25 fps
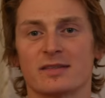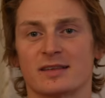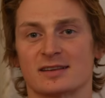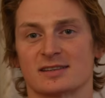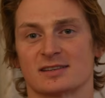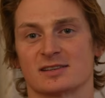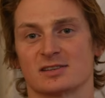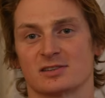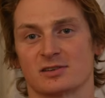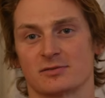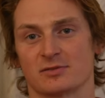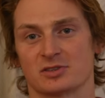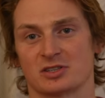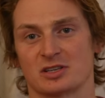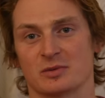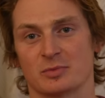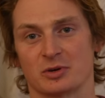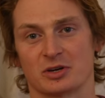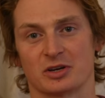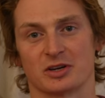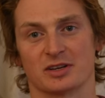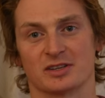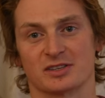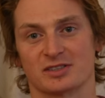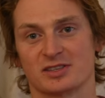This is obviously
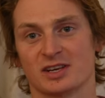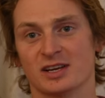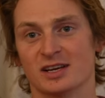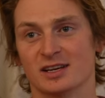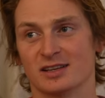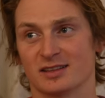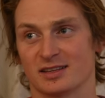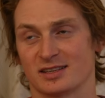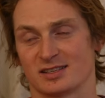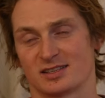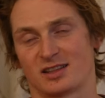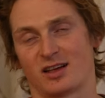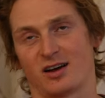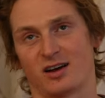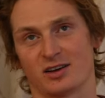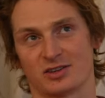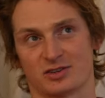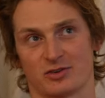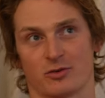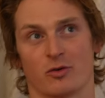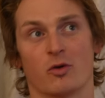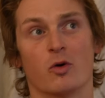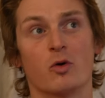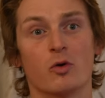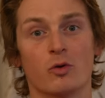because the stars
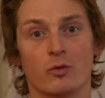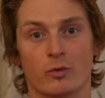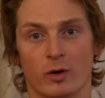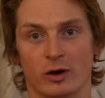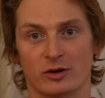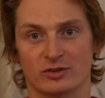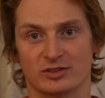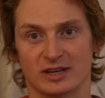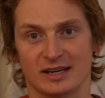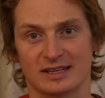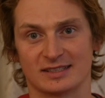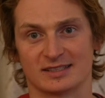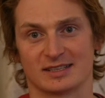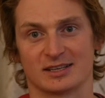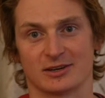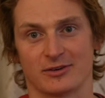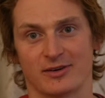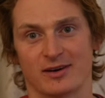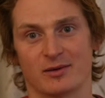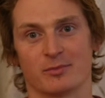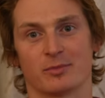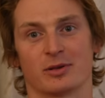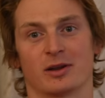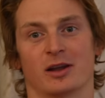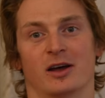are all rotating
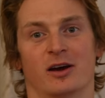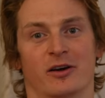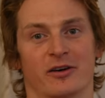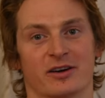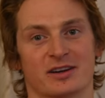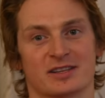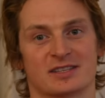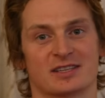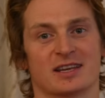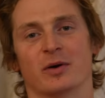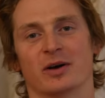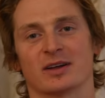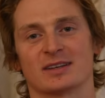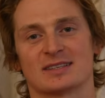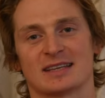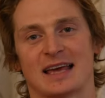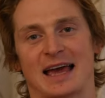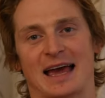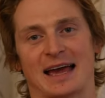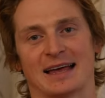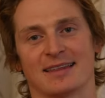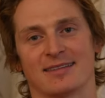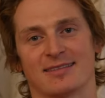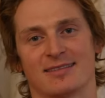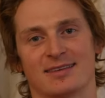around Polaris, but
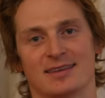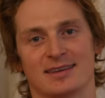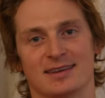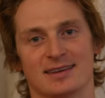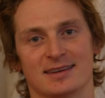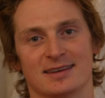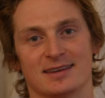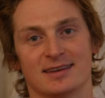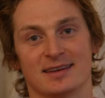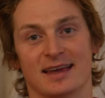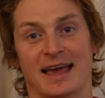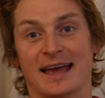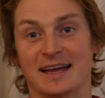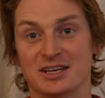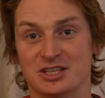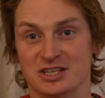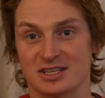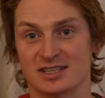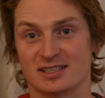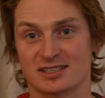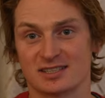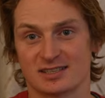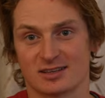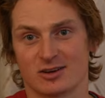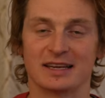at the
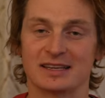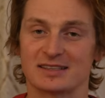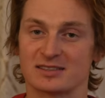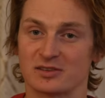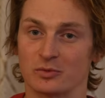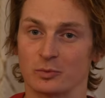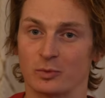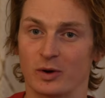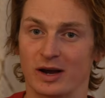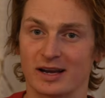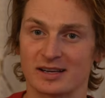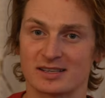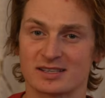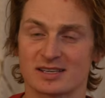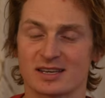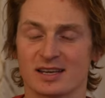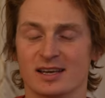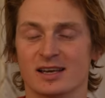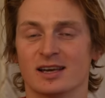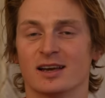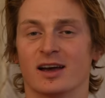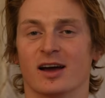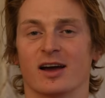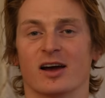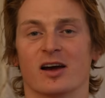edges, east and west,
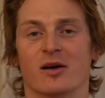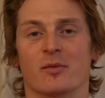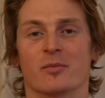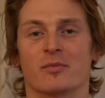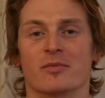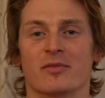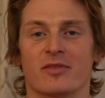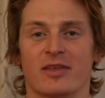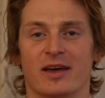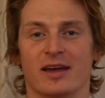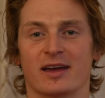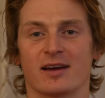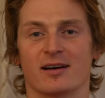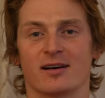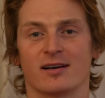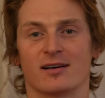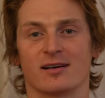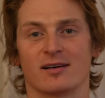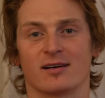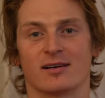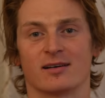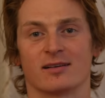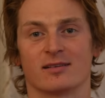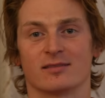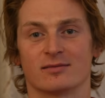um, they
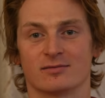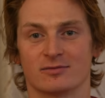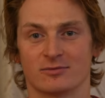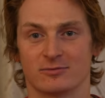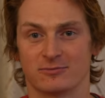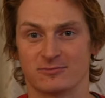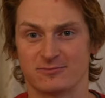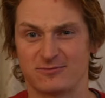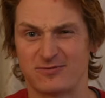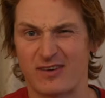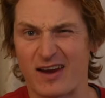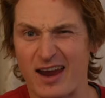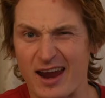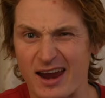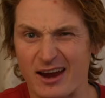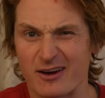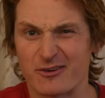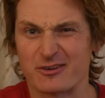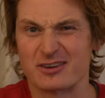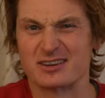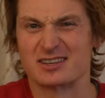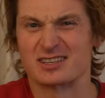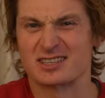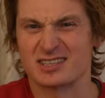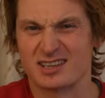are
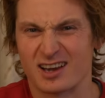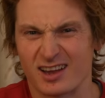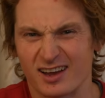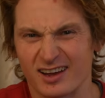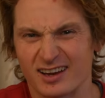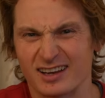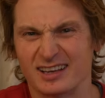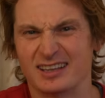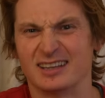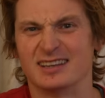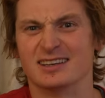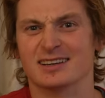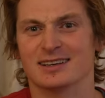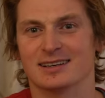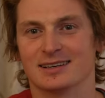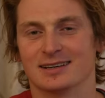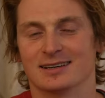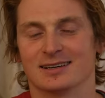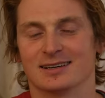very slightly